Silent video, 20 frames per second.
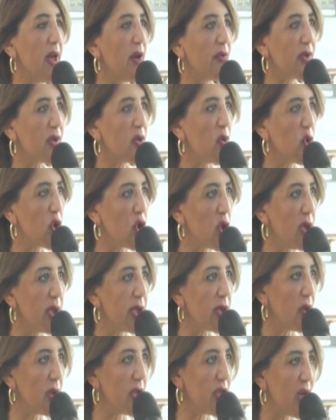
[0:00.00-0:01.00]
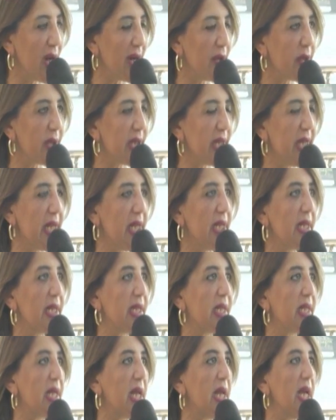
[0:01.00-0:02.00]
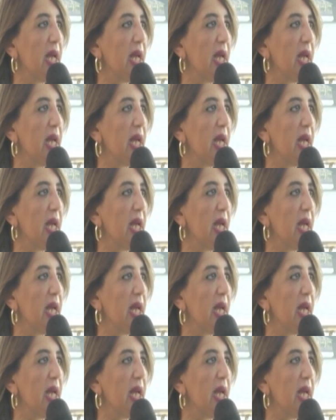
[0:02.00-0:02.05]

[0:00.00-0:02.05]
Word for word: of Social Solidarity is